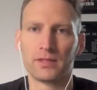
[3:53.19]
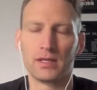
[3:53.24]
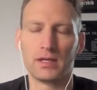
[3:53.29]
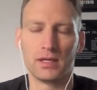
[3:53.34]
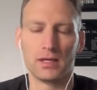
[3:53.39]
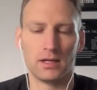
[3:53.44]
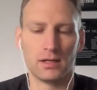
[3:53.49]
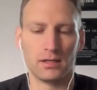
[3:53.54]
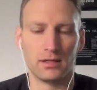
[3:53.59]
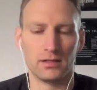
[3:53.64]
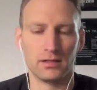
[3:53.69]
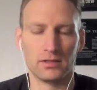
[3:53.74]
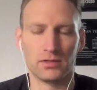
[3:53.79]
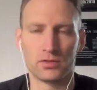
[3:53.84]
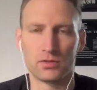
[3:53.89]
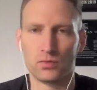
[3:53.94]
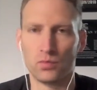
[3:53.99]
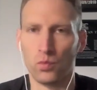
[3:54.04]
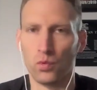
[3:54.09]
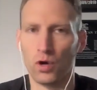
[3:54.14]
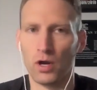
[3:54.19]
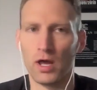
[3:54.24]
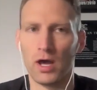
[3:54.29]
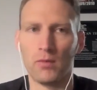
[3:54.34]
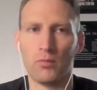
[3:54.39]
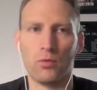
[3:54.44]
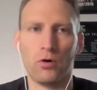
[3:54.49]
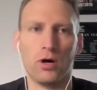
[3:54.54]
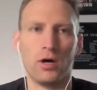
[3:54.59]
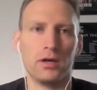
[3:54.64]
and it's
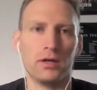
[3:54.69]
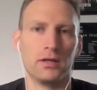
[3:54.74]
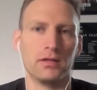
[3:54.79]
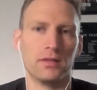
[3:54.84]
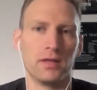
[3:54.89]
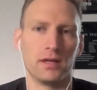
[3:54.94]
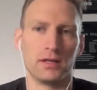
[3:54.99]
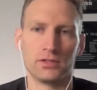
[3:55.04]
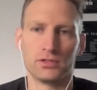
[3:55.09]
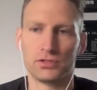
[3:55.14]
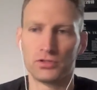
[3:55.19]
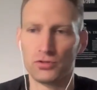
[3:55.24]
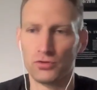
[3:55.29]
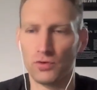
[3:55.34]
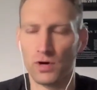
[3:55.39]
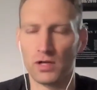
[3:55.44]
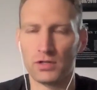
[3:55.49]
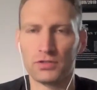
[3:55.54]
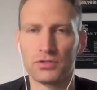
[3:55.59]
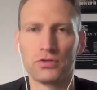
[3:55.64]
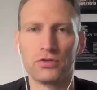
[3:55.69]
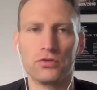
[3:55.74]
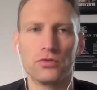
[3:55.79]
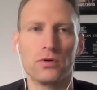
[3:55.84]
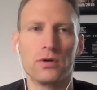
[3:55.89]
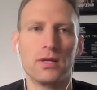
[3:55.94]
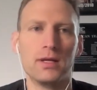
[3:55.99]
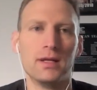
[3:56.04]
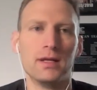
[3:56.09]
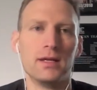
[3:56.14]
1-on-1, and then it's
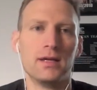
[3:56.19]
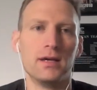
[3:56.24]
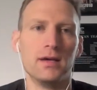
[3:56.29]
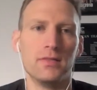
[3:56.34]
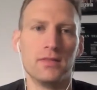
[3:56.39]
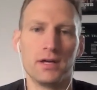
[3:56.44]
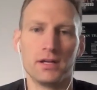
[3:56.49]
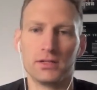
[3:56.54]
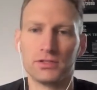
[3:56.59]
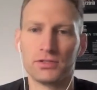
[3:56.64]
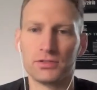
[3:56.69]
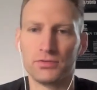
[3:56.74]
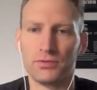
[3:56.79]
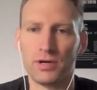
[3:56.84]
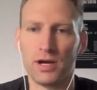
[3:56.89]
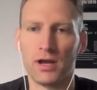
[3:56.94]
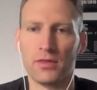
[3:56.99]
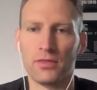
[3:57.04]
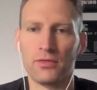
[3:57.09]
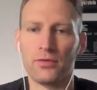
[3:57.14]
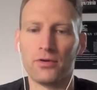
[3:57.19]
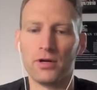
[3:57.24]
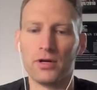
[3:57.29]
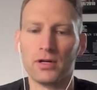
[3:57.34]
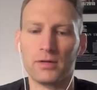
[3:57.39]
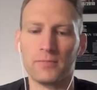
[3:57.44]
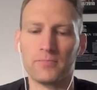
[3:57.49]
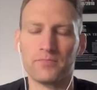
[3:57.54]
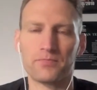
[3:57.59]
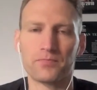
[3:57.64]
2-on-2, and then it's
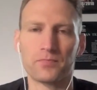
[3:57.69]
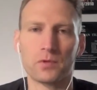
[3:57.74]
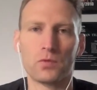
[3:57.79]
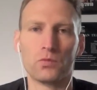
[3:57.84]
3-on-3.